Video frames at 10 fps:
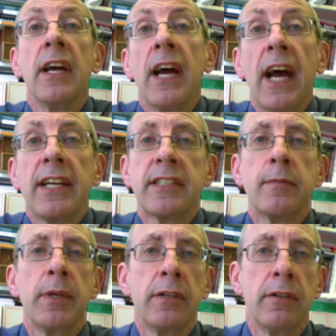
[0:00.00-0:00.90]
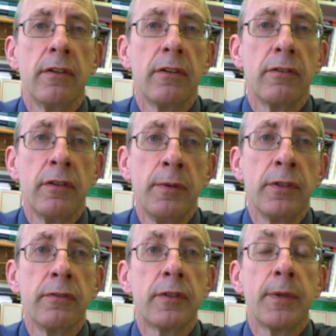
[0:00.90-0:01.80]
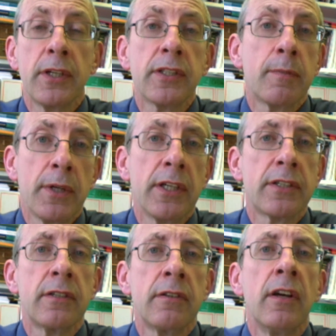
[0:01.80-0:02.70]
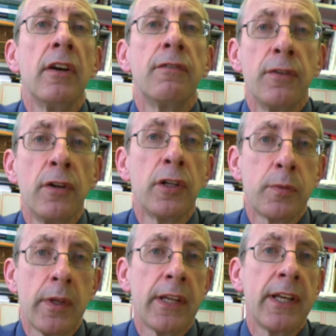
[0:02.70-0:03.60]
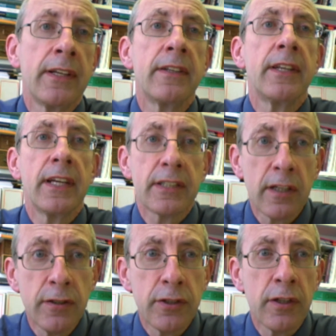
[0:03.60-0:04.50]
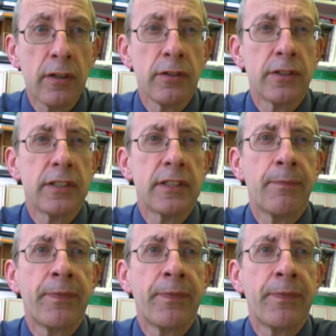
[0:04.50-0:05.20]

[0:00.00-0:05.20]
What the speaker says: has to be removed because the person falls within the exclusion clauses.